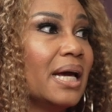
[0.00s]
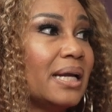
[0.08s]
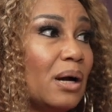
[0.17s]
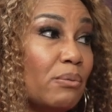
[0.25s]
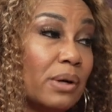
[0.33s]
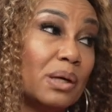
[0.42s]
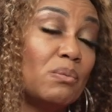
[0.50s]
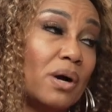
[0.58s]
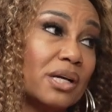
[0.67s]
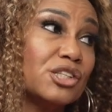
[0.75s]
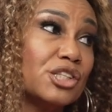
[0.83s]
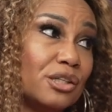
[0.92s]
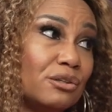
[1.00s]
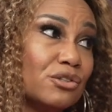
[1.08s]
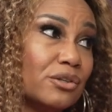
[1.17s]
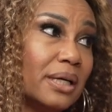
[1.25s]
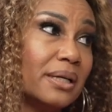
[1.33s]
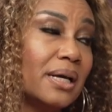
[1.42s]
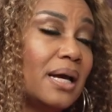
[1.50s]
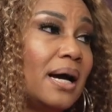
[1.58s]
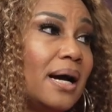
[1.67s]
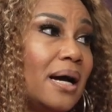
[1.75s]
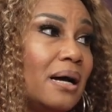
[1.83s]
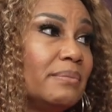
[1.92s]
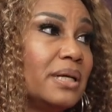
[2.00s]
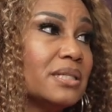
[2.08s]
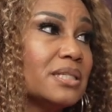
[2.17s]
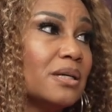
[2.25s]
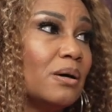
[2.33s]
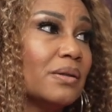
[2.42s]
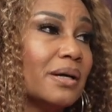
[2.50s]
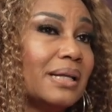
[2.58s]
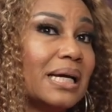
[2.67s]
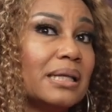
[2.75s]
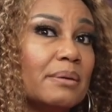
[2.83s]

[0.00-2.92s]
and I really want children. And so they're like,